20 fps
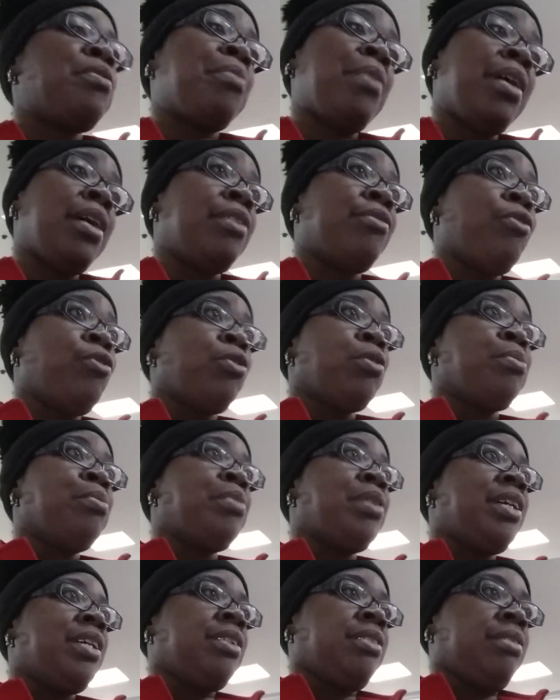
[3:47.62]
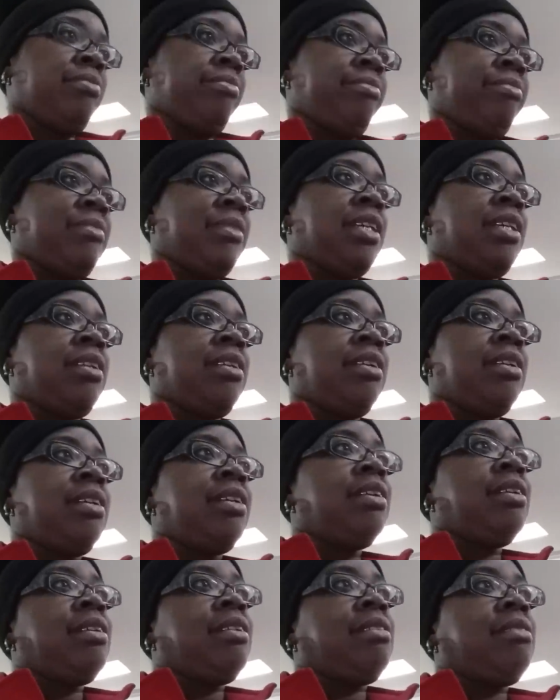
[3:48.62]
in mind for them, but
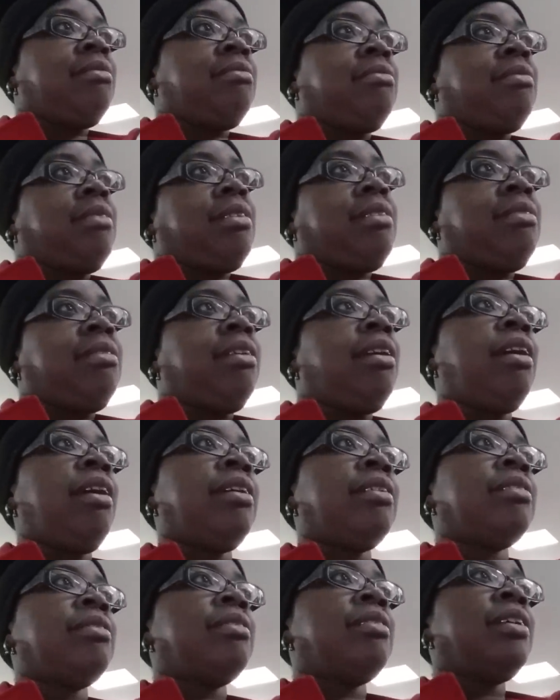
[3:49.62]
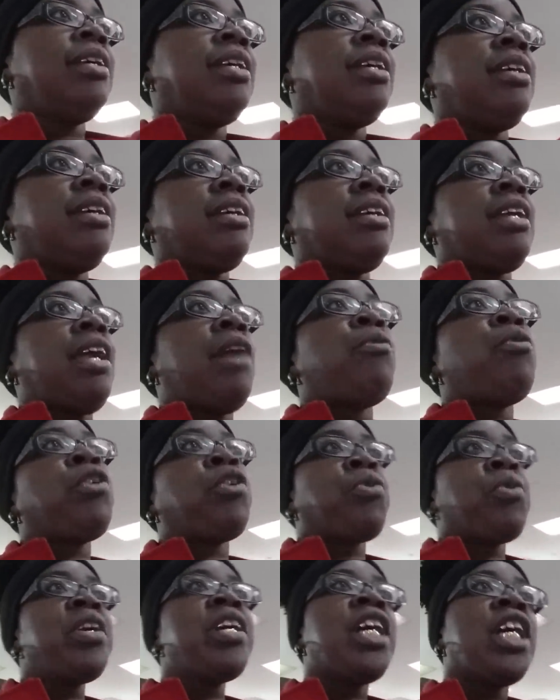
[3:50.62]
I mean, I, I want
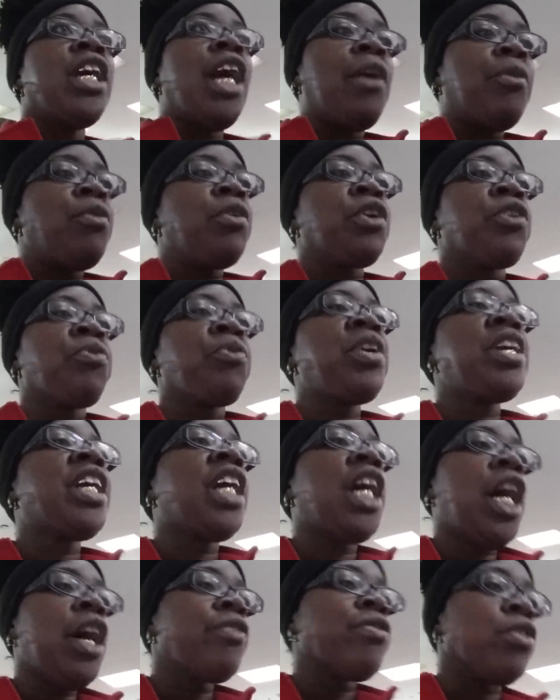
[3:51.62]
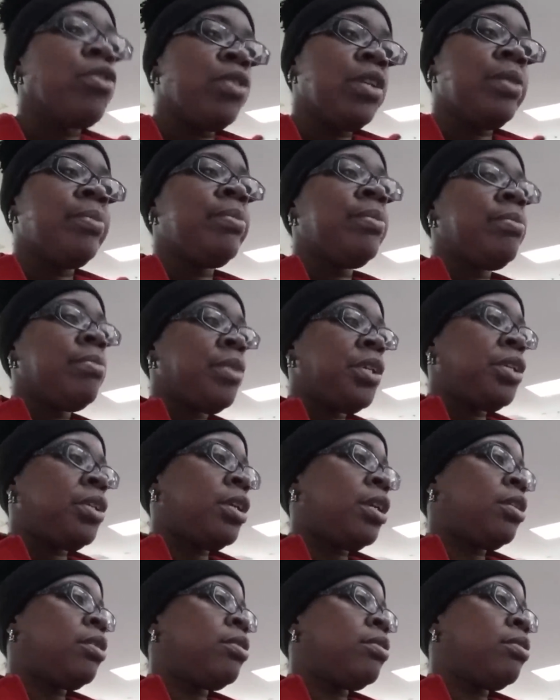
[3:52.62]
to re I want to recover them, you oh,
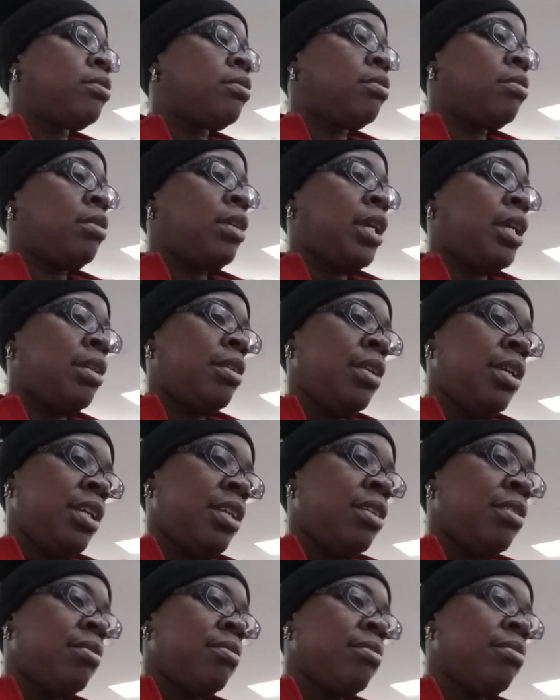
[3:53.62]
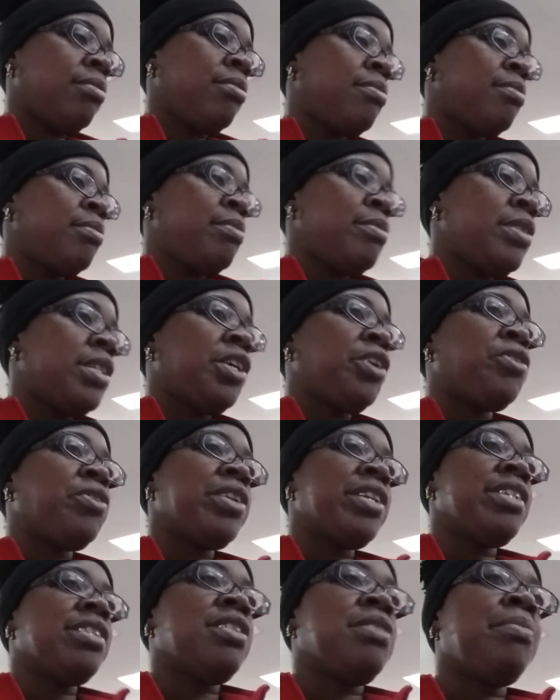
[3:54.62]
know, okay. and then
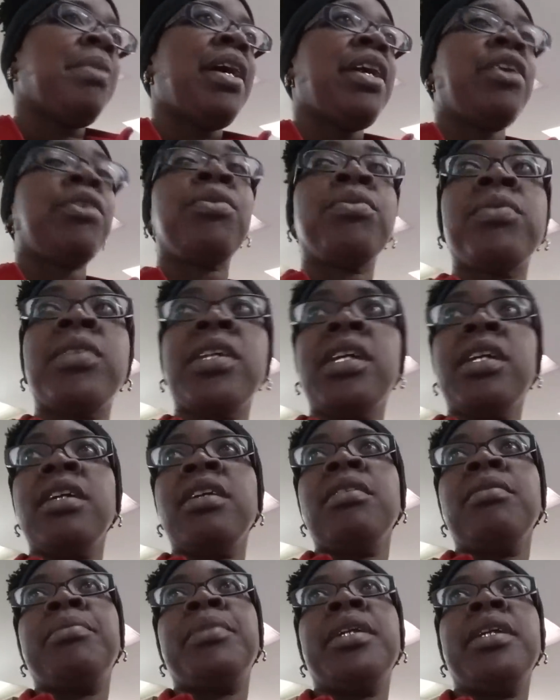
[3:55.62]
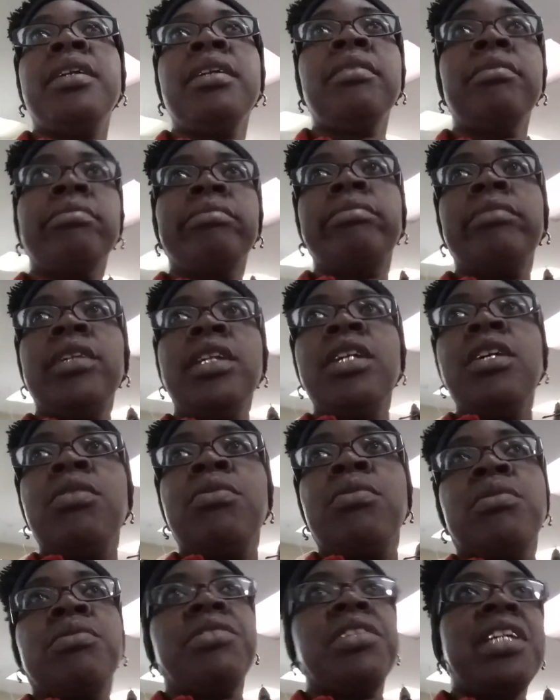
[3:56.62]
turn it into my own thing. But yeah
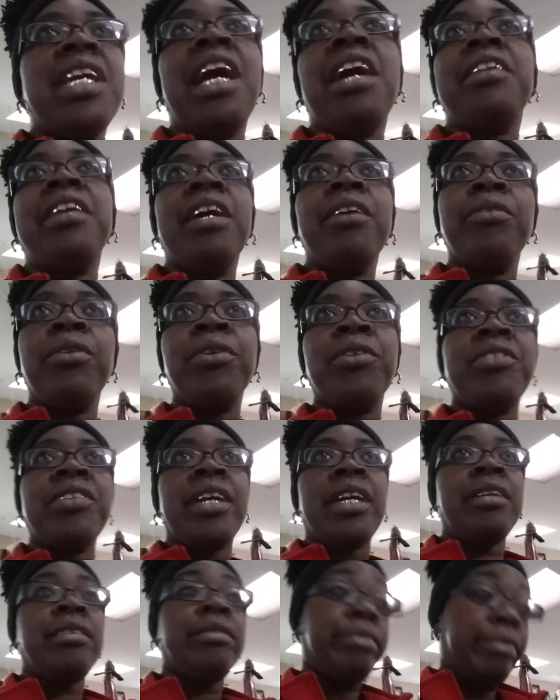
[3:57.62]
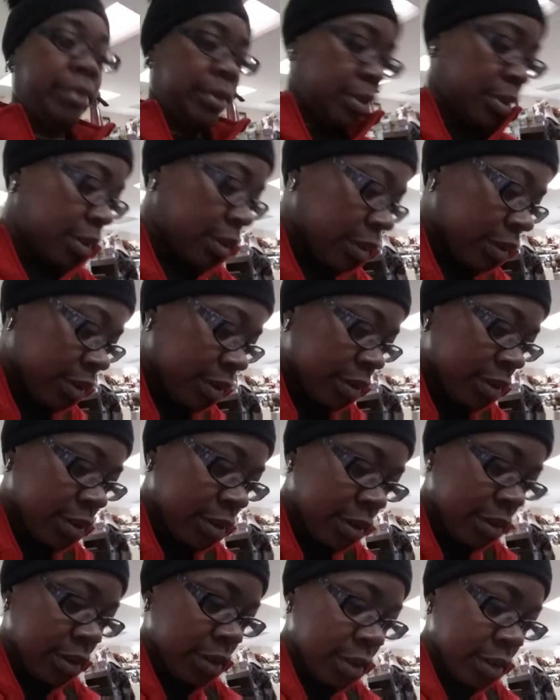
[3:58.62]
we'll see how that works out. And if I could
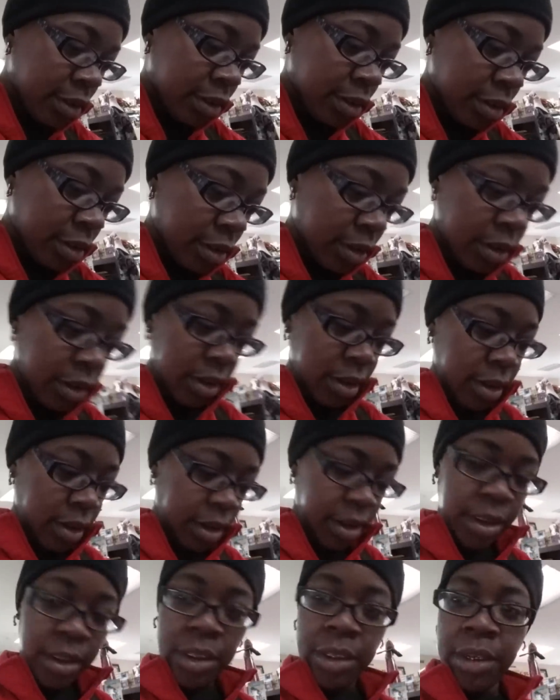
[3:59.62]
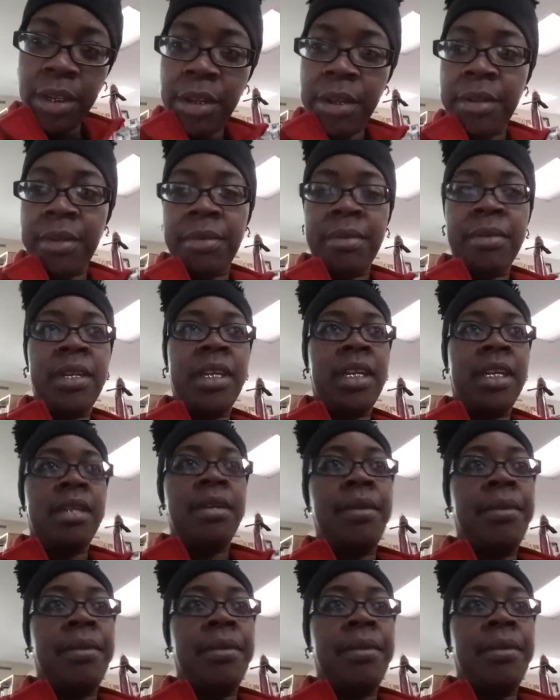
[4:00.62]
get you a sign with the river ball part down. Okay.